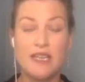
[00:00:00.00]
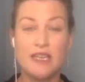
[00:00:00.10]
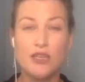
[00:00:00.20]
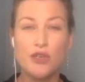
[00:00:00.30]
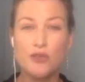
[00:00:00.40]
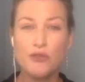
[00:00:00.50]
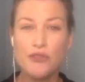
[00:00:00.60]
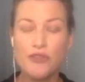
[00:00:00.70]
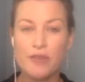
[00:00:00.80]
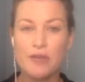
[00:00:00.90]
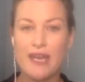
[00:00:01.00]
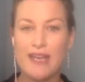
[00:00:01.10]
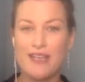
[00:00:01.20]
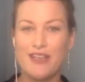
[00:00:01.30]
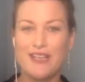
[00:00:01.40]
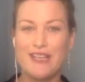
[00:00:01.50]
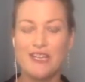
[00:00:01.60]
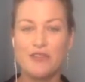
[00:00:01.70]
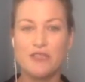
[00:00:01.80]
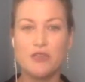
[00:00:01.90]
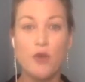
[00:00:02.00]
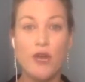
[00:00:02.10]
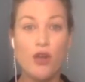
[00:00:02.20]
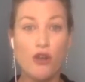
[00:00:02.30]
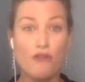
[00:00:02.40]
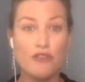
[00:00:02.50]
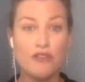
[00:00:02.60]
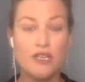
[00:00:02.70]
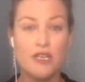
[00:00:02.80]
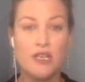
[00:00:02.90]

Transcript: And the cool thing about how they go together is quite often